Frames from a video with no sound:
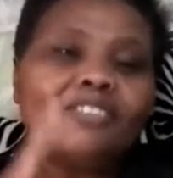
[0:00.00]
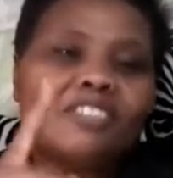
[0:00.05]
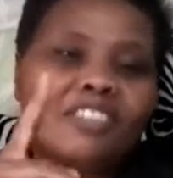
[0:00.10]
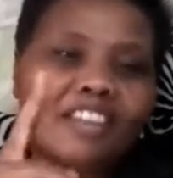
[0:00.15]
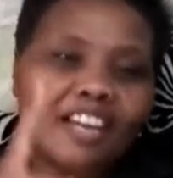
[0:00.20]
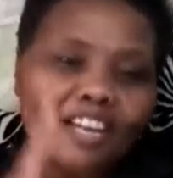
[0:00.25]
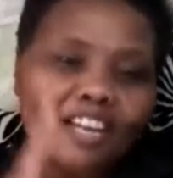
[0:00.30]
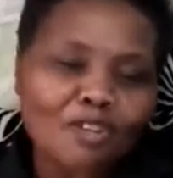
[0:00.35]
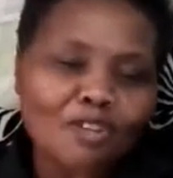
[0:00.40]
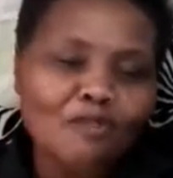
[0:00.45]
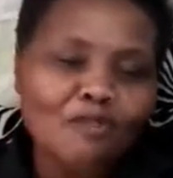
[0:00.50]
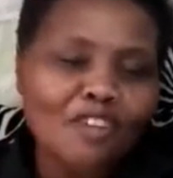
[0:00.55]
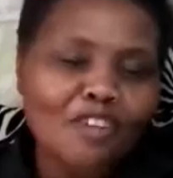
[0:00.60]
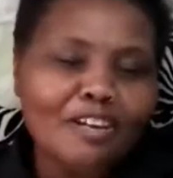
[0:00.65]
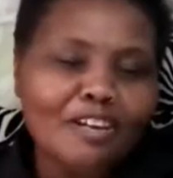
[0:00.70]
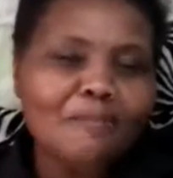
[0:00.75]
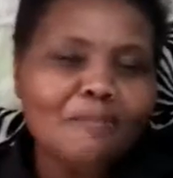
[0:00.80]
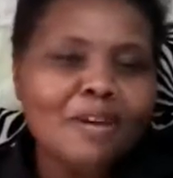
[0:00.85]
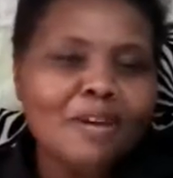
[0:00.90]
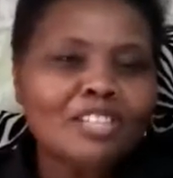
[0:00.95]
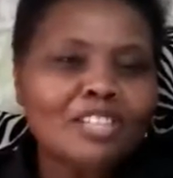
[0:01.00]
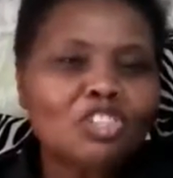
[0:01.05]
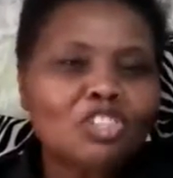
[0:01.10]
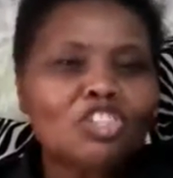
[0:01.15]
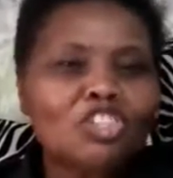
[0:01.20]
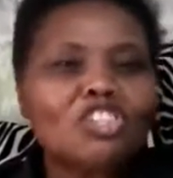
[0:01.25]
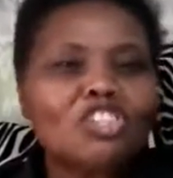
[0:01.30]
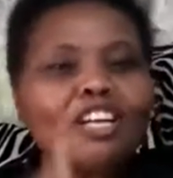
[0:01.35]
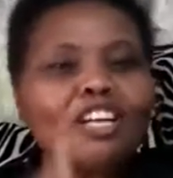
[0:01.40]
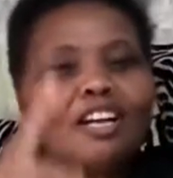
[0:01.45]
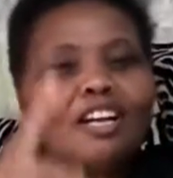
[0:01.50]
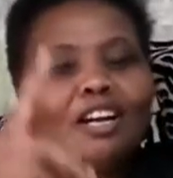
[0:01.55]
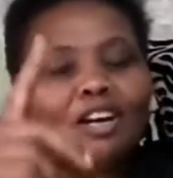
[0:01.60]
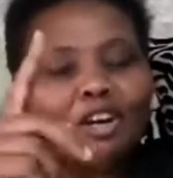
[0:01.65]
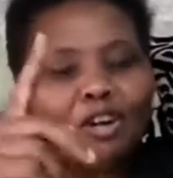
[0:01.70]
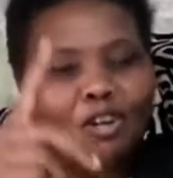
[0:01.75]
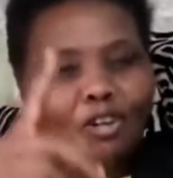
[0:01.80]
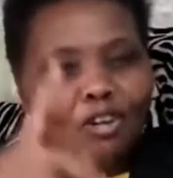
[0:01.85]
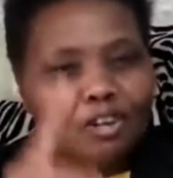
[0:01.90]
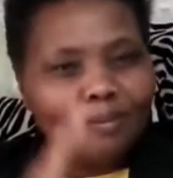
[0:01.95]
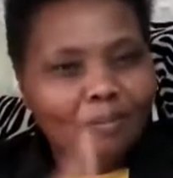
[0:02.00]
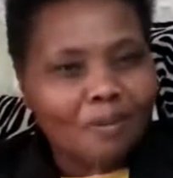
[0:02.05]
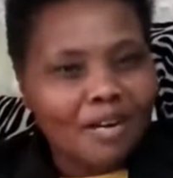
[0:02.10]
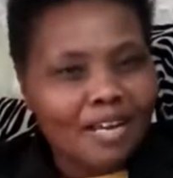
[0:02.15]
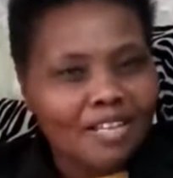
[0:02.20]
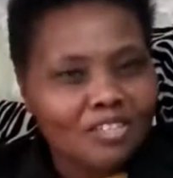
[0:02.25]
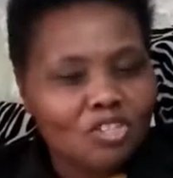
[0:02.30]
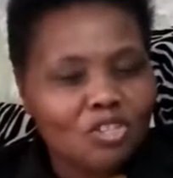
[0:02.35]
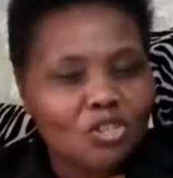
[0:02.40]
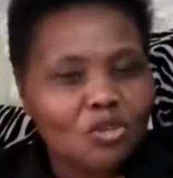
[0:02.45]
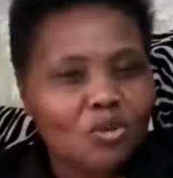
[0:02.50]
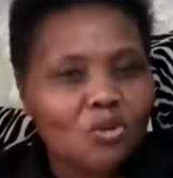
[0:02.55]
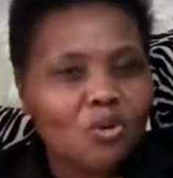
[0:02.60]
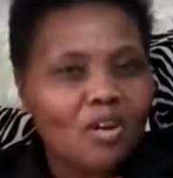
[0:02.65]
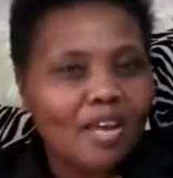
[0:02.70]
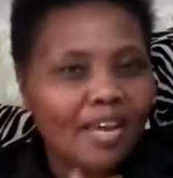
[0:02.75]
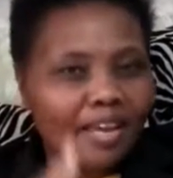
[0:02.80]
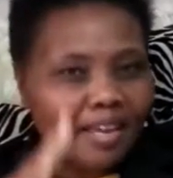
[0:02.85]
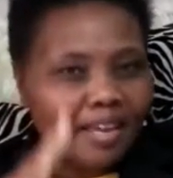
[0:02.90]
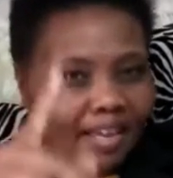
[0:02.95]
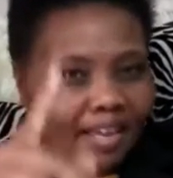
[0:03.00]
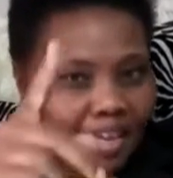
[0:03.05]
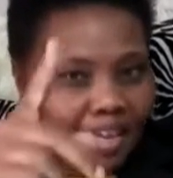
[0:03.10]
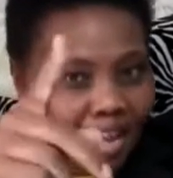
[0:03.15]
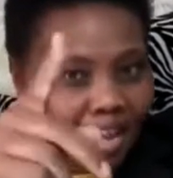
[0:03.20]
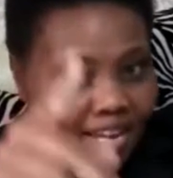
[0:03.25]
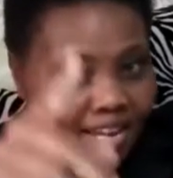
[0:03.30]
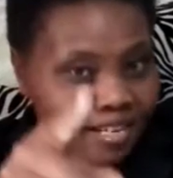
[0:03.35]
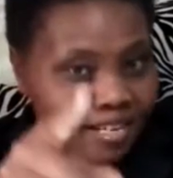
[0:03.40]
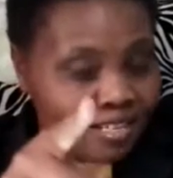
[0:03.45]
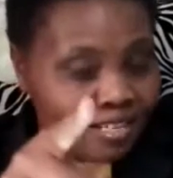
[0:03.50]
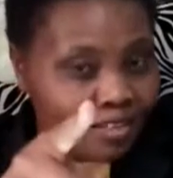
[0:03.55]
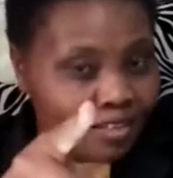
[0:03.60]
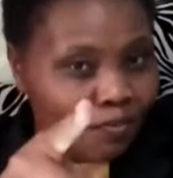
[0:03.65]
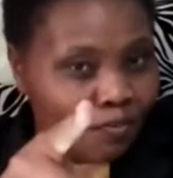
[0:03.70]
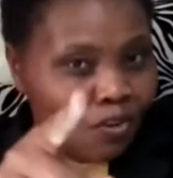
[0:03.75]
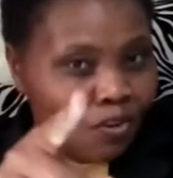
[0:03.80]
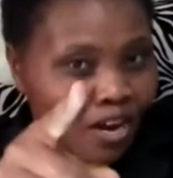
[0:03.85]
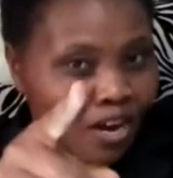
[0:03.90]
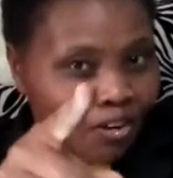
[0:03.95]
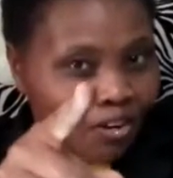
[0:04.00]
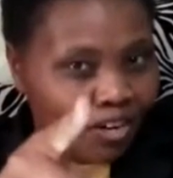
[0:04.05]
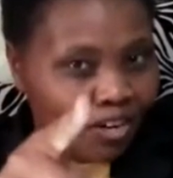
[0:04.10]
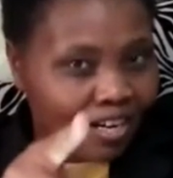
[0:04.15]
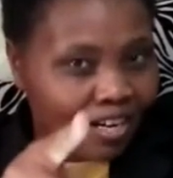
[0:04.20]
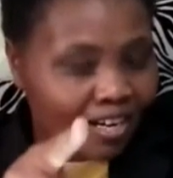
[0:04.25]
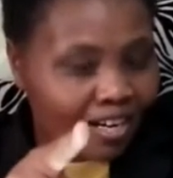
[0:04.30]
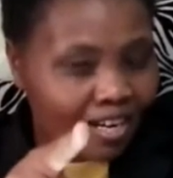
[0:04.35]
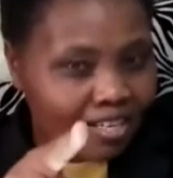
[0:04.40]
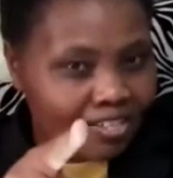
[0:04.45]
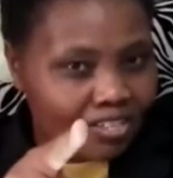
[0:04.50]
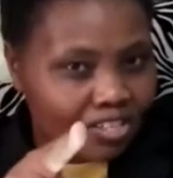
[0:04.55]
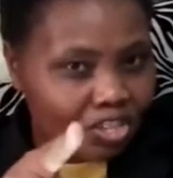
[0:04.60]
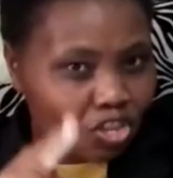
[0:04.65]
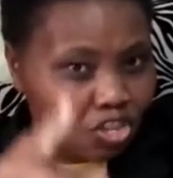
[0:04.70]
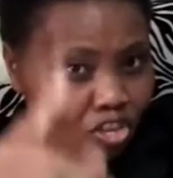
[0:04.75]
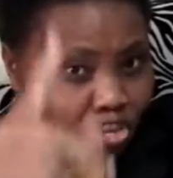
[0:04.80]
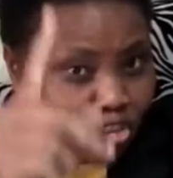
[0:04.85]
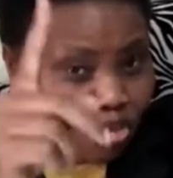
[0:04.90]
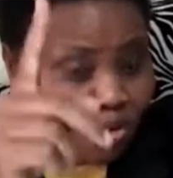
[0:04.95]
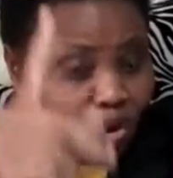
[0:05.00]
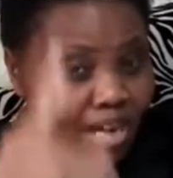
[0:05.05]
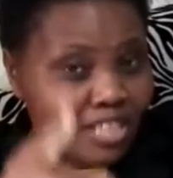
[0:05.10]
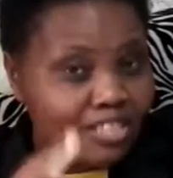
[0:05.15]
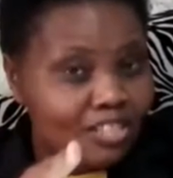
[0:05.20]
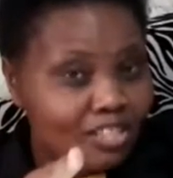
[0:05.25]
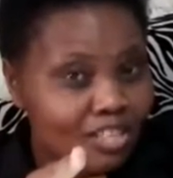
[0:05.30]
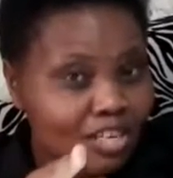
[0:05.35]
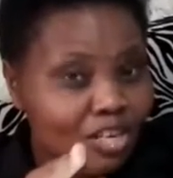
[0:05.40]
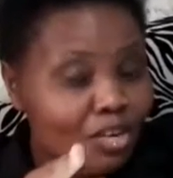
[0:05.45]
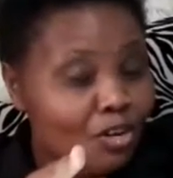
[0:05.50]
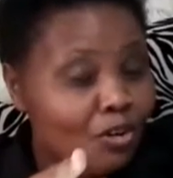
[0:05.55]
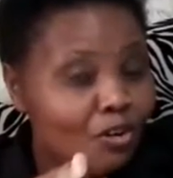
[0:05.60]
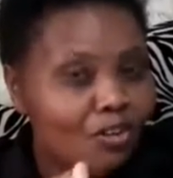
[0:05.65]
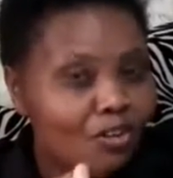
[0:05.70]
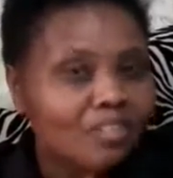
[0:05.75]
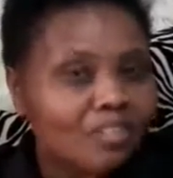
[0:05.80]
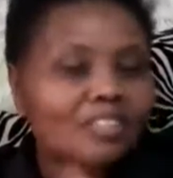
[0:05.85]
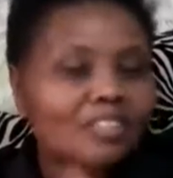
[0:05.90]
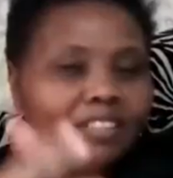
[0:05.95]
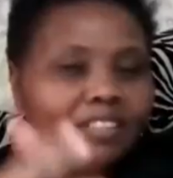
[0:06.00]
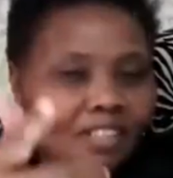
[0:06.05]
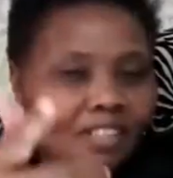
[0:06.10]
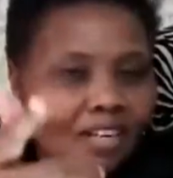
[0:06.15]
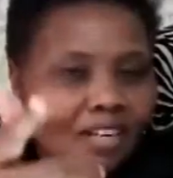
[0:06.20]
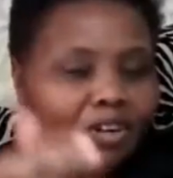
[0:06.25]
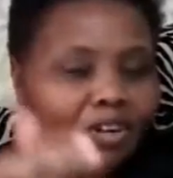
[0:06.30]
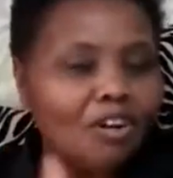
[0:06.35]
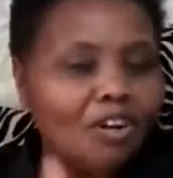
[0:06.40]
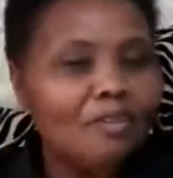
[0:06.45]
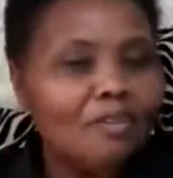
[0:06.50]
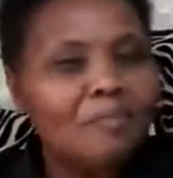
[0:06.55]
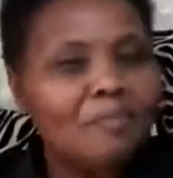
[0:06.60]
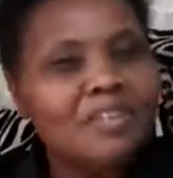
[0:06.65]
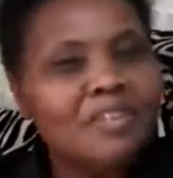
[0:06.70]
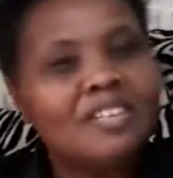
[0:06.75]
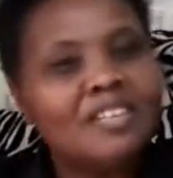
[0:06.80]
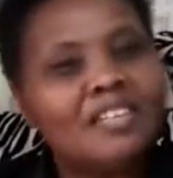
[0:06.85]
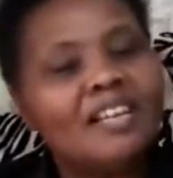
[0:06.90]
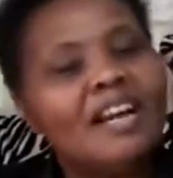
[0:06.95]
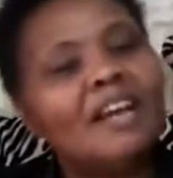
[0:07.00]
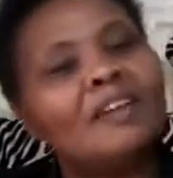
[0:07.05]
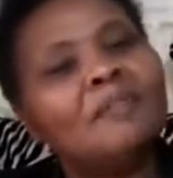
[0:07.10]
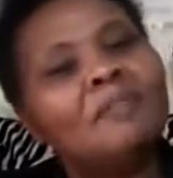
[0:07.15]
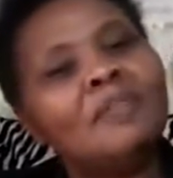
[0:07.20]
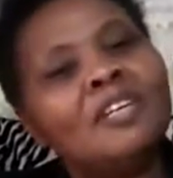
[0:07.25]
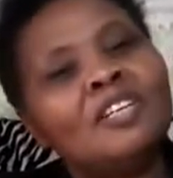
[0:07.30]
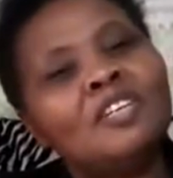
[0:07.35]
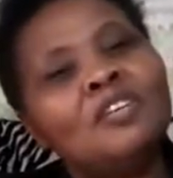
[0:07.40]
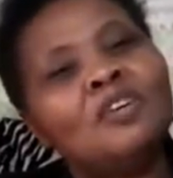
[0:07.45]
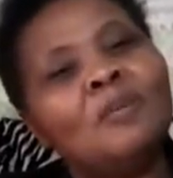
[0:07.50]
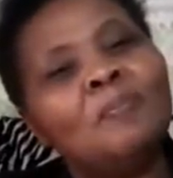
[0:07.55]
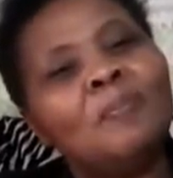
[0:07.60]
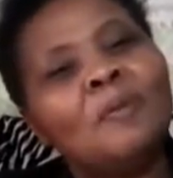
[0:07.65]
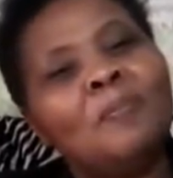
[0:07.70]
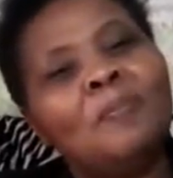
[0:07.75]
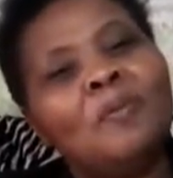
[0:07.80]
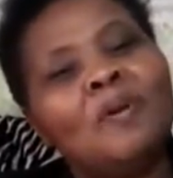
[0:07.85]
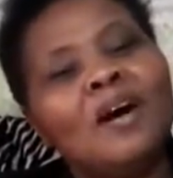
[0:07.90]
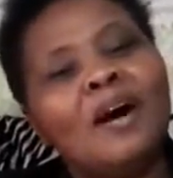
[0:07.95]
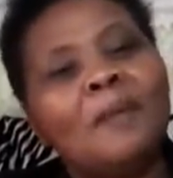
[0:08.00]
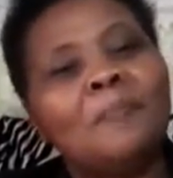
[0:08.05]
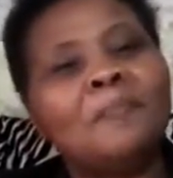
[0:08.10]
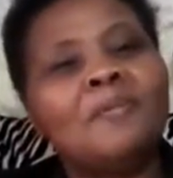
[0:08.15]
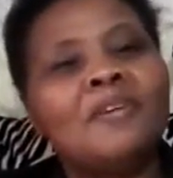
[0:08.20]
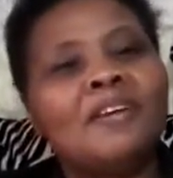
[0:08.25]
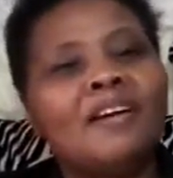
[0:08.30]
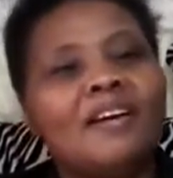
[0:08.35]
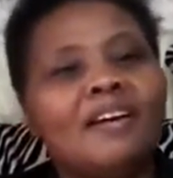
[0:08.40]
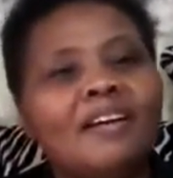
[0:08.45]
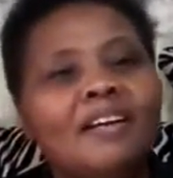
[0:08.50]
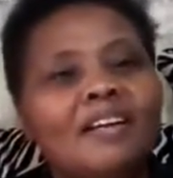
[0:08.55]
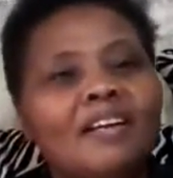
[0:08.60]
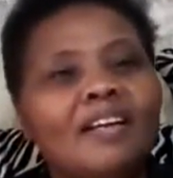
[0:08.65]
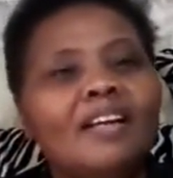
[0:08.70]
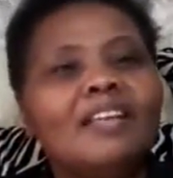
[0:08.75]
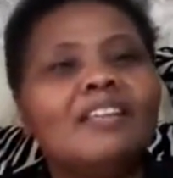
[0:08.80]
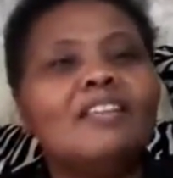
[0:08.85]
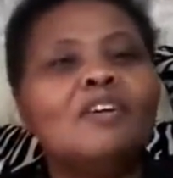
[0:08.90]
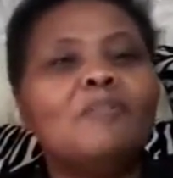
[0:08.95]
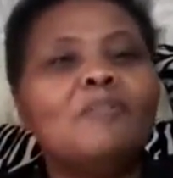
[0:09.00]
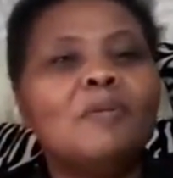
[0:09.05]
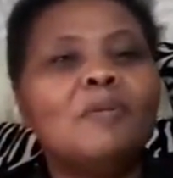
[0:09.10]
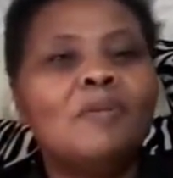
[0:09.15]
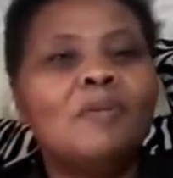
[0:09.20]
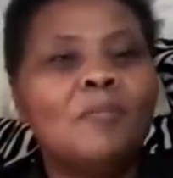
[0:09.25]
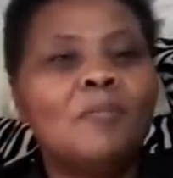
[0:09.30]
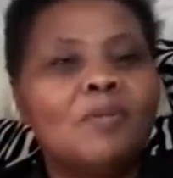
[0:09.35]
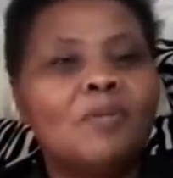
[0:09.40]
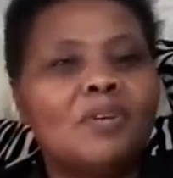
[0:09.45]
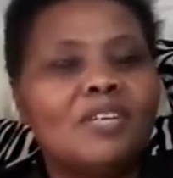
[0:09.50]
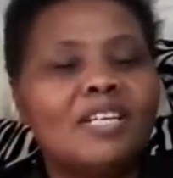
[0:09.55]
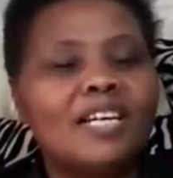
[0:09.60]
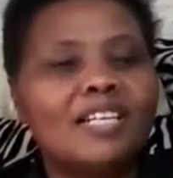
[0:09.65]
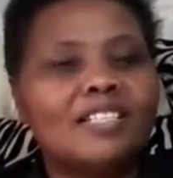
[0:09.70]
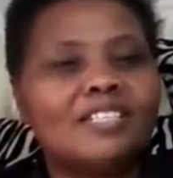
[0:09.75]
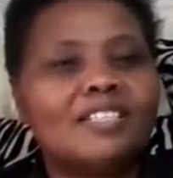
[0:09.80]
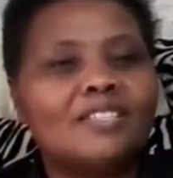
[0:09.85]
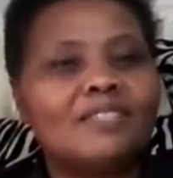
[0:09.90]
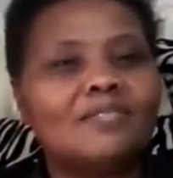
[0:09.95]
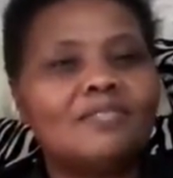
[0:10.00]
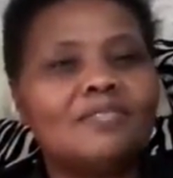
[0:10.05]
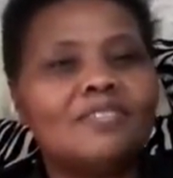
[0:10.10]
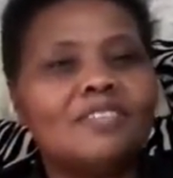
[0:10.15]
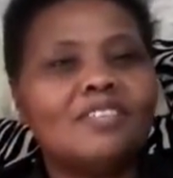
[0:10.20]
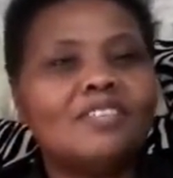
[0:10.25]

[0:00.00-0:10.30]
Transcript: Thank you very much. God bless you. And if you are an organization, you are CEO, call me. I'll make your people happier and they'll be more productive.